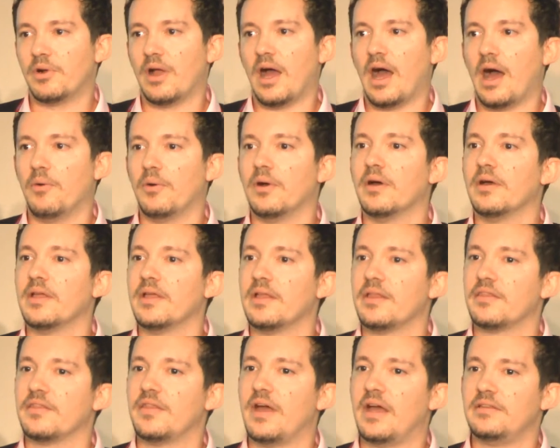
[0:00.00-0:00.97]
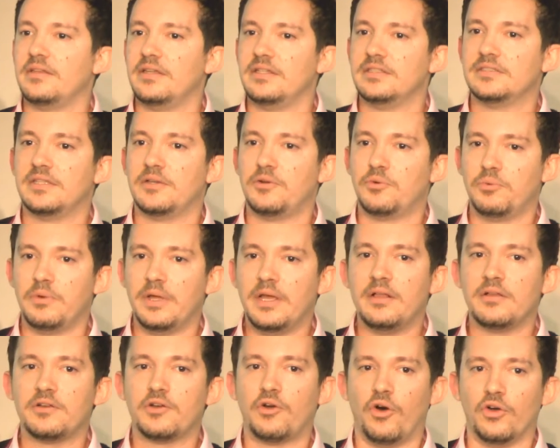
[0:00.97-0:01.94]
per hour. That is the
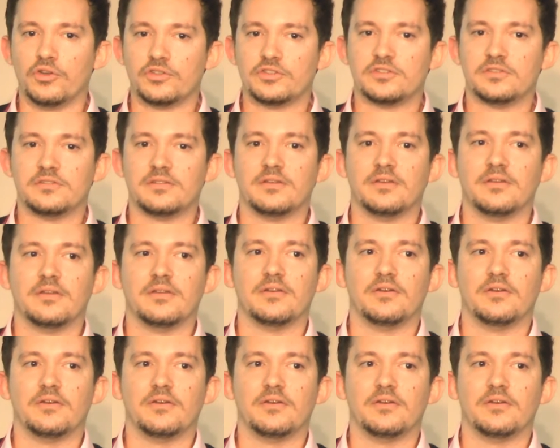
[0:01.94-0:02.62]
real cost